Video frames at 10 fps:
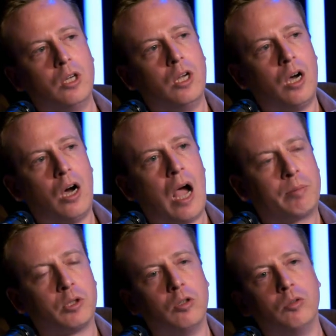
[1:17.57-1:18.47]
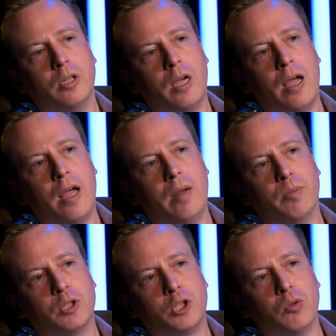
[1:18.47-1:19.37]
Absolutely, and
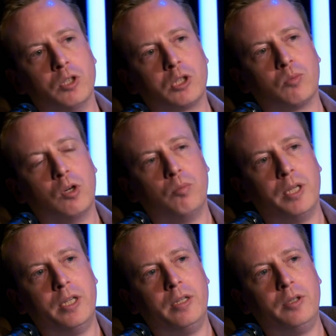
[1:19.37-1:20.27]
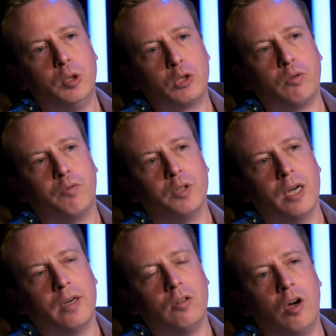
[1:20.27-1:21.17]
Pursuance will be useful for
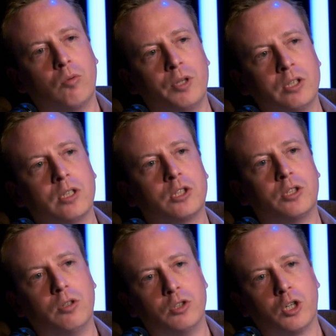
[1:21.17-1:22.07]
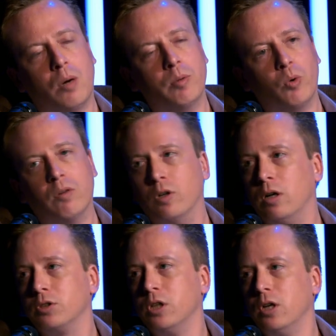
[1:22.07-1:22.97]
that, along with things like Secure Drop and whatever else.